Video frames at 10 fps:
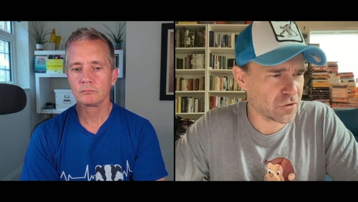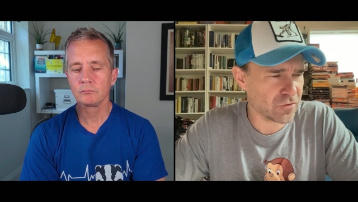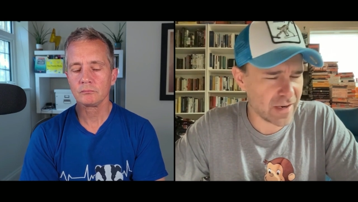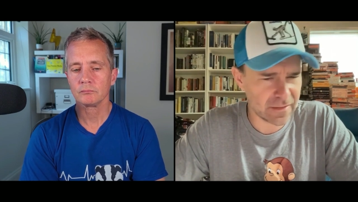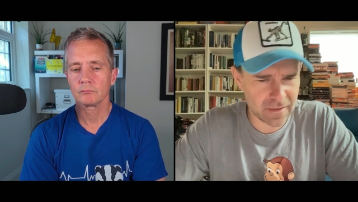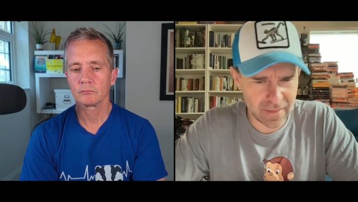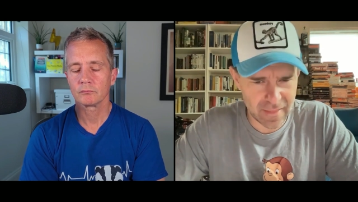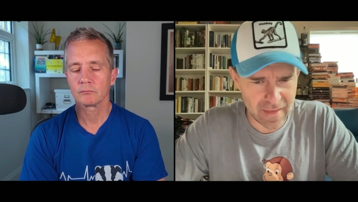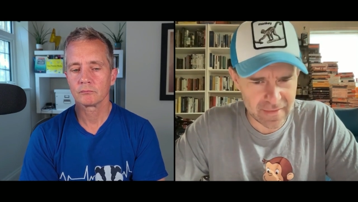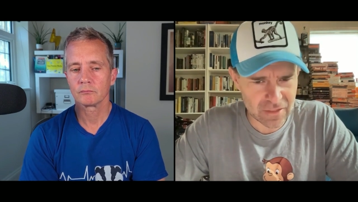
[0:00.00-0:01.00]
Speaker 1: trend
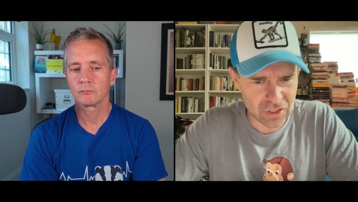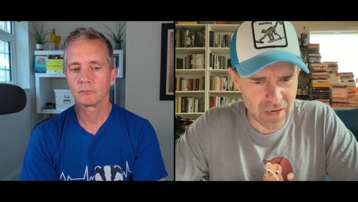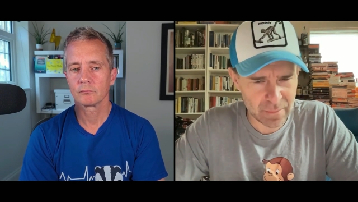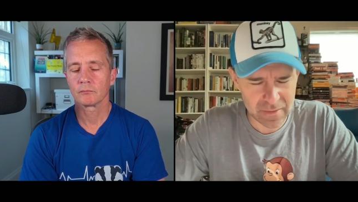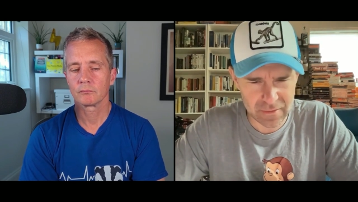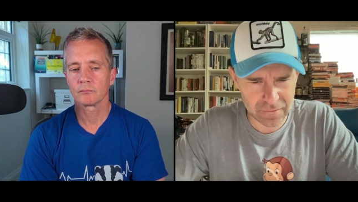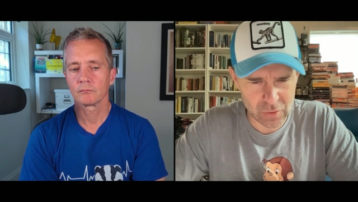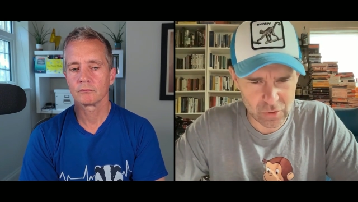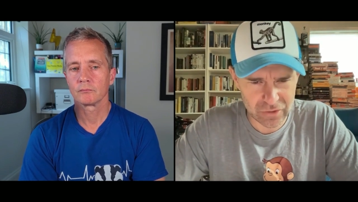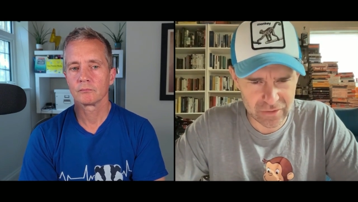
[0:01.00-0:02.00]
that is shaping the
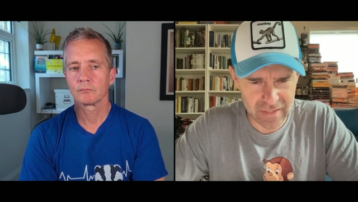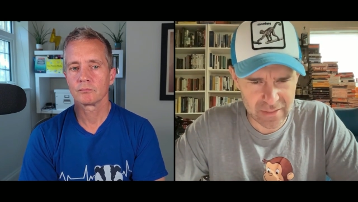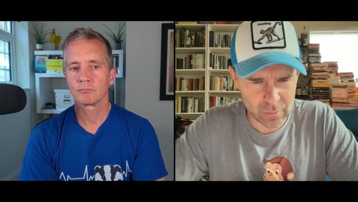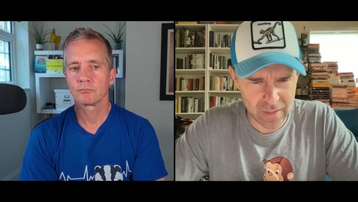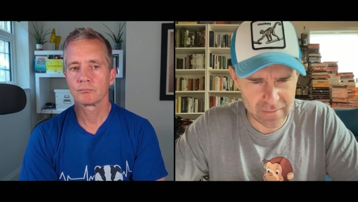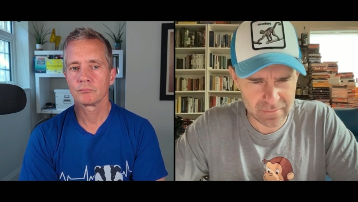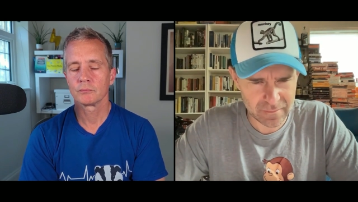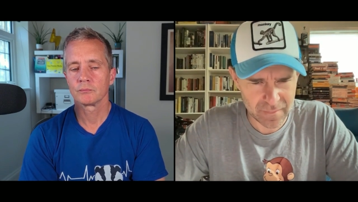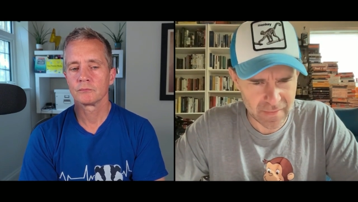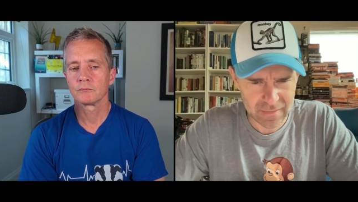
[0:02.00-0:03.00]
future in any way?
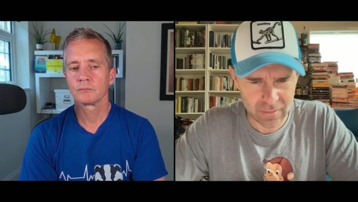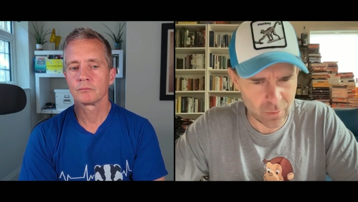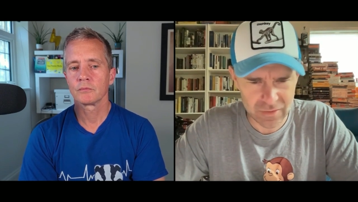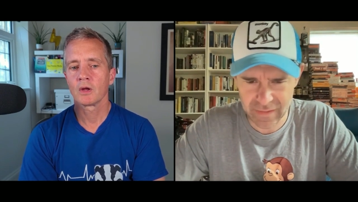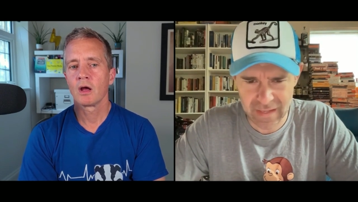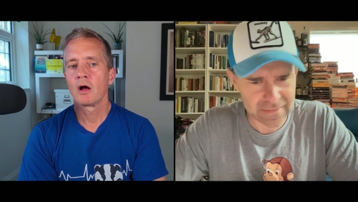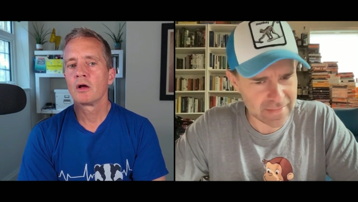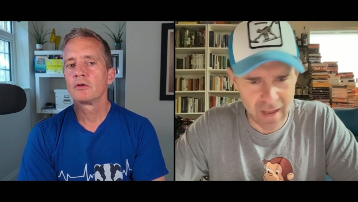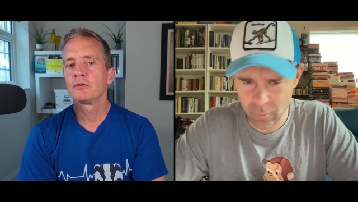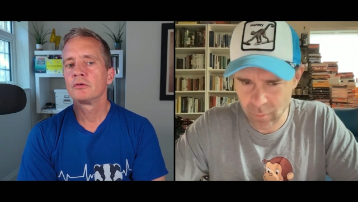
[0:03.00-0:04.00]
Or is that
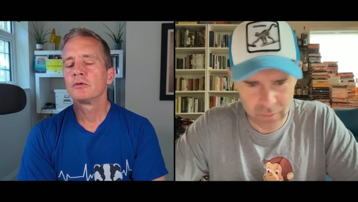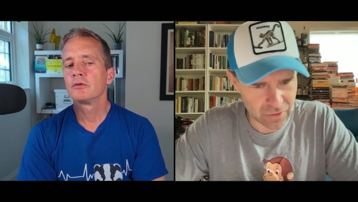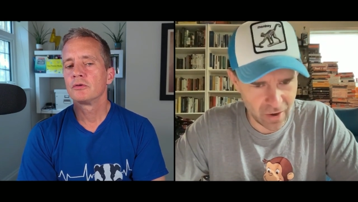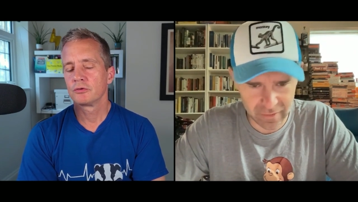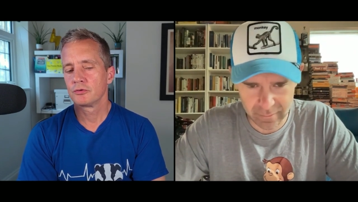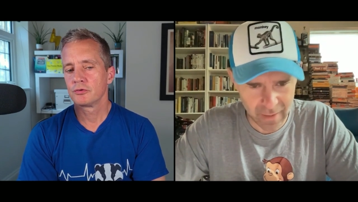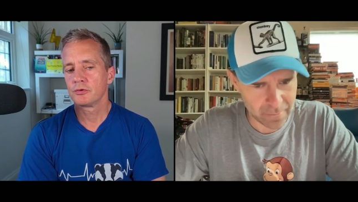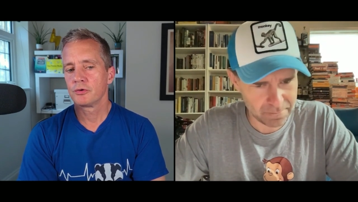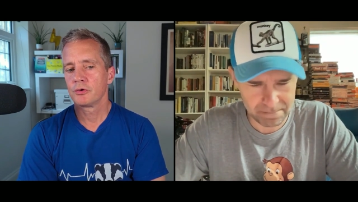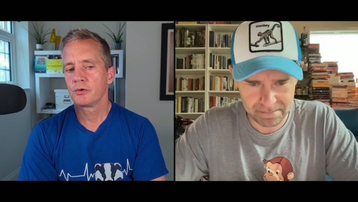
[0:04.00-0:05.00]
not what we're talking about?
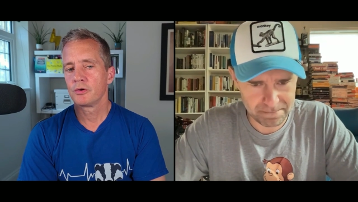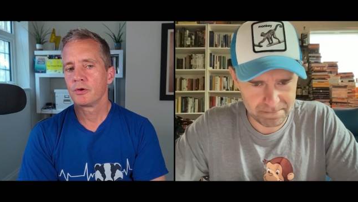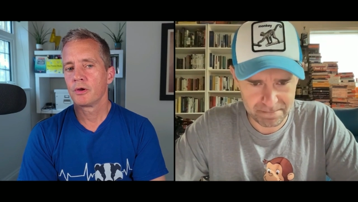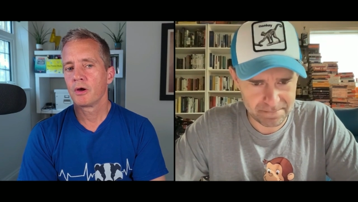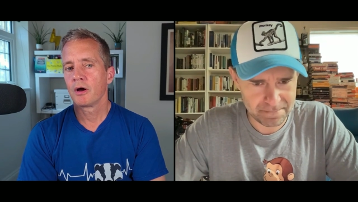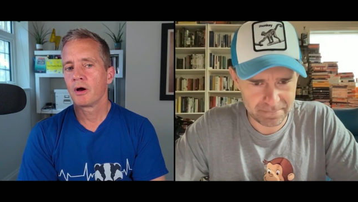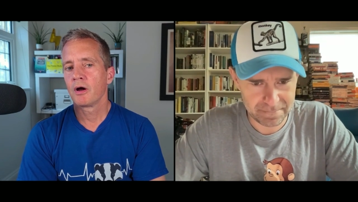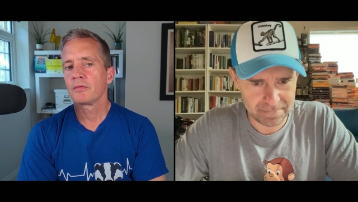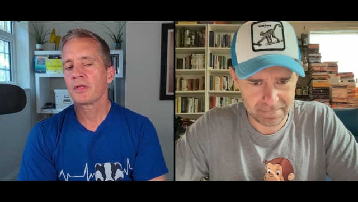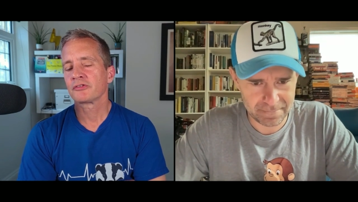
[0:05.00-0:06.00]

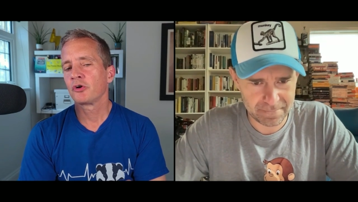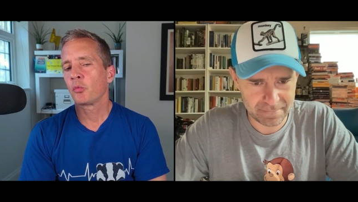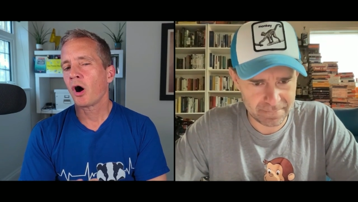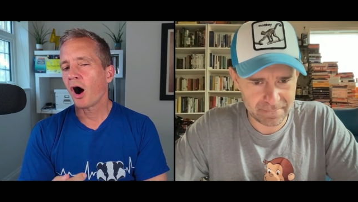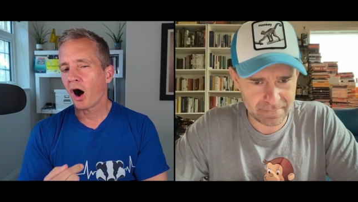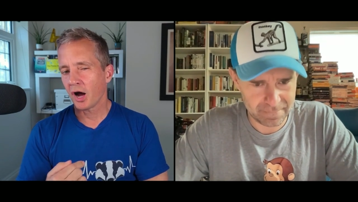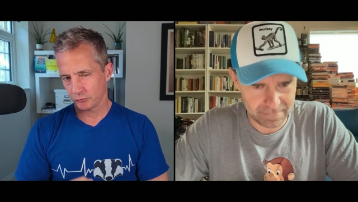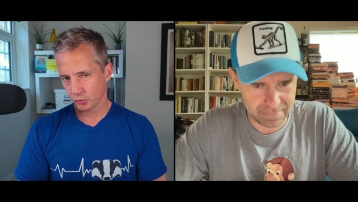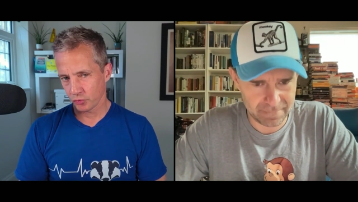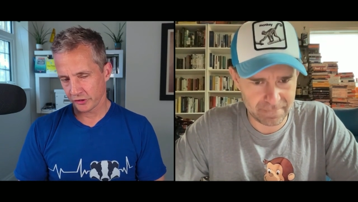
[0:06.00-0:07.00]
Speaker 2: That's not what I'm
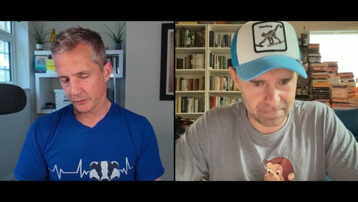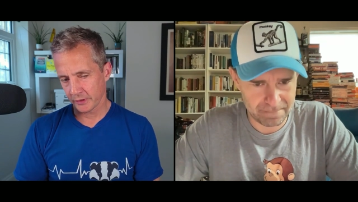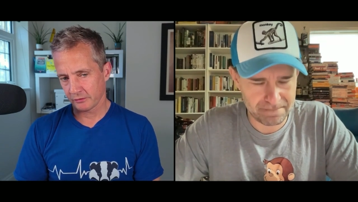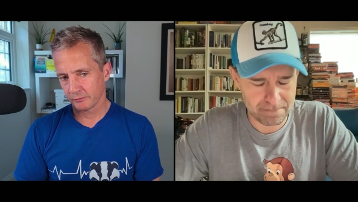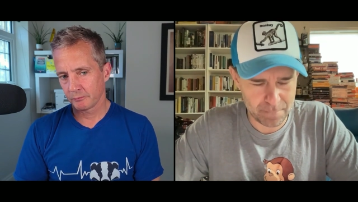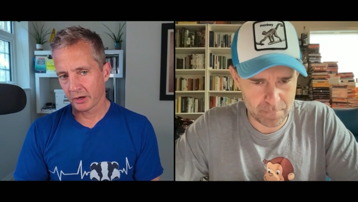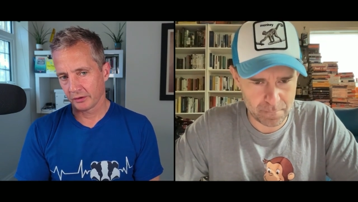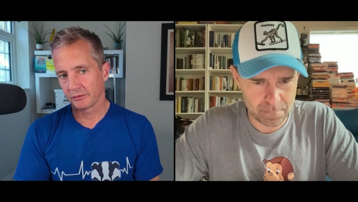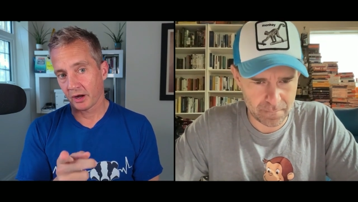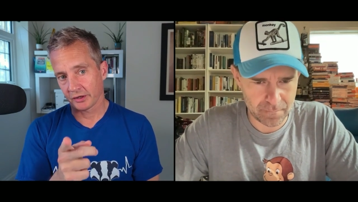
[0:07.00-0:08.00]
talking about, but
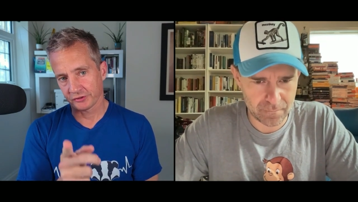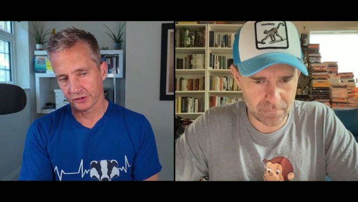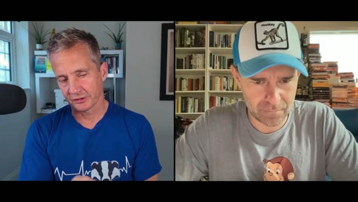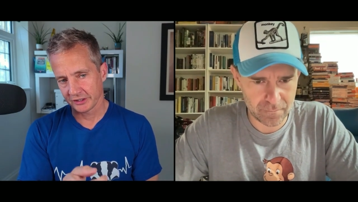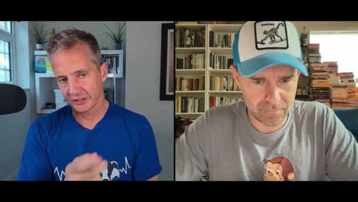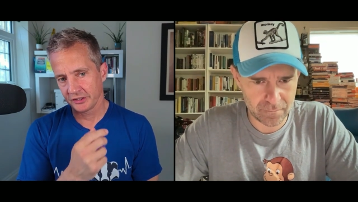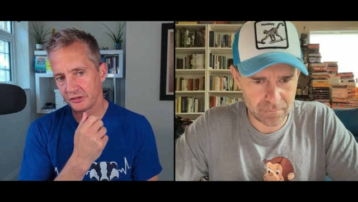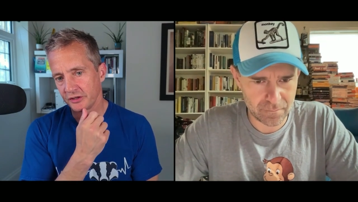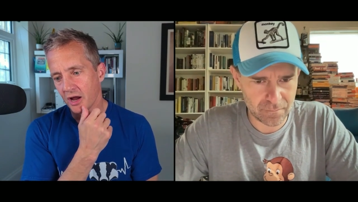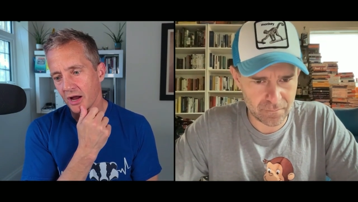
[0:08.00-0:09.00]
I certainly,
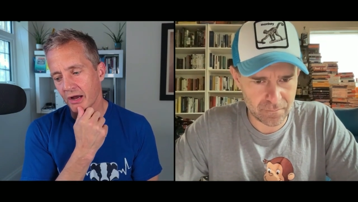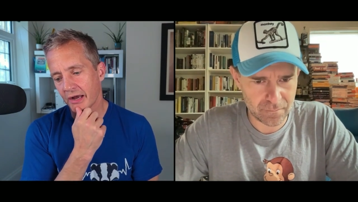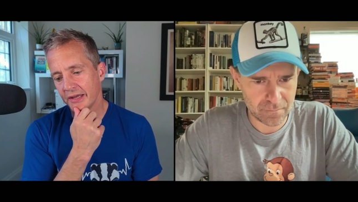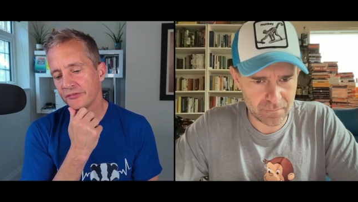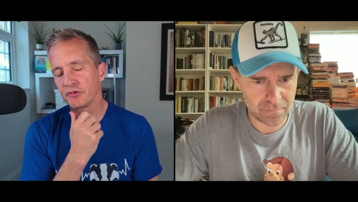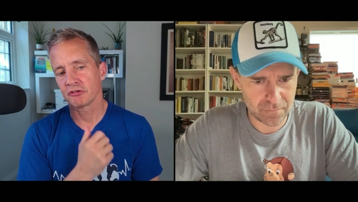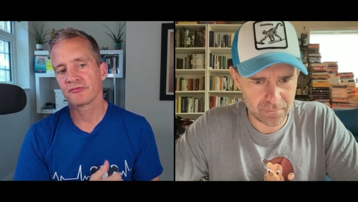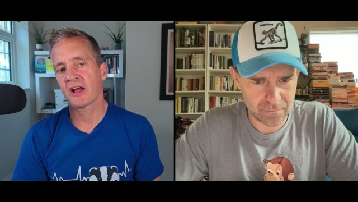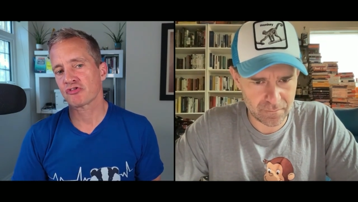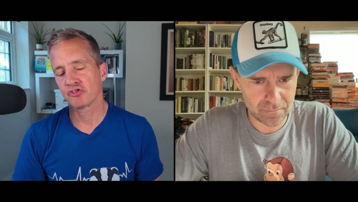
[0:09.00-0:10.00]
if you're a
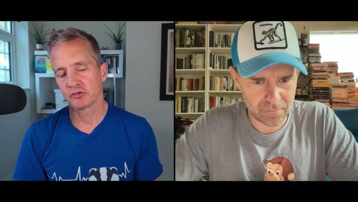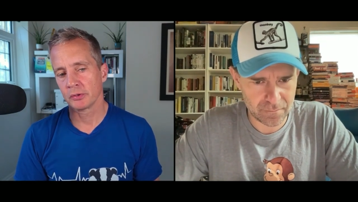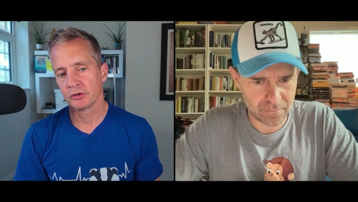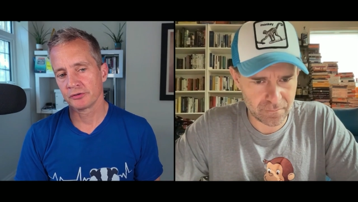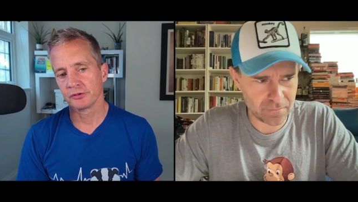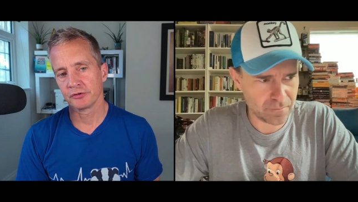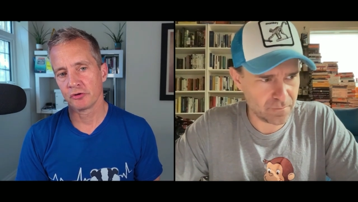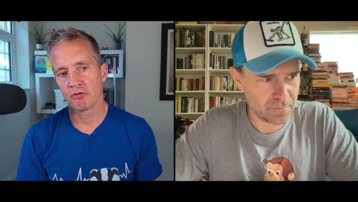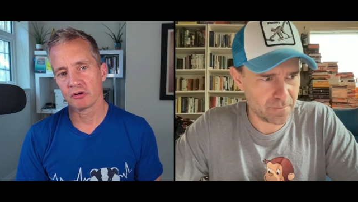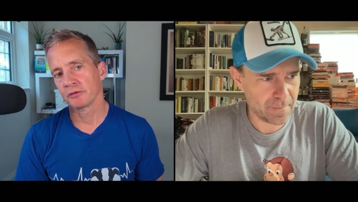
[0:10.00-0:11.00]
fashion person
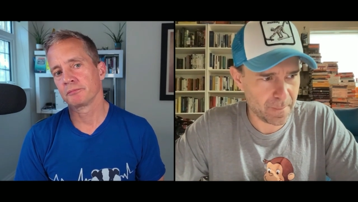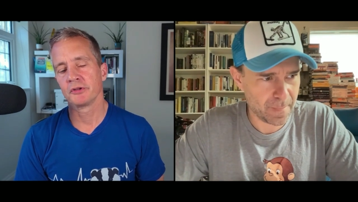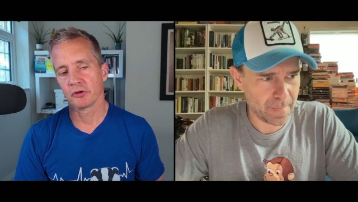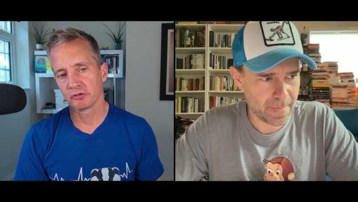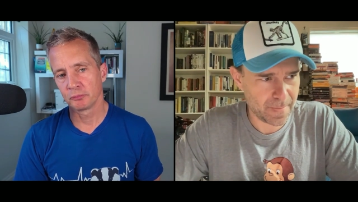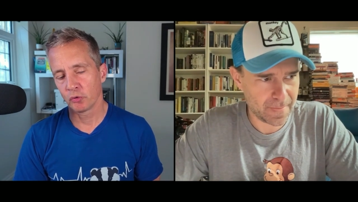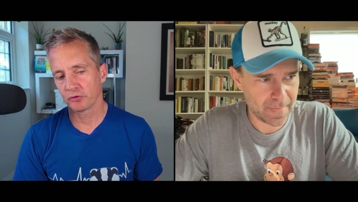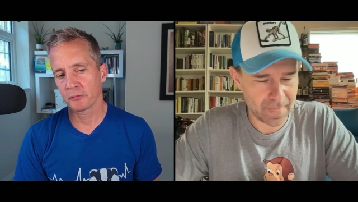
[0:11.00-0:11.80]
or a sports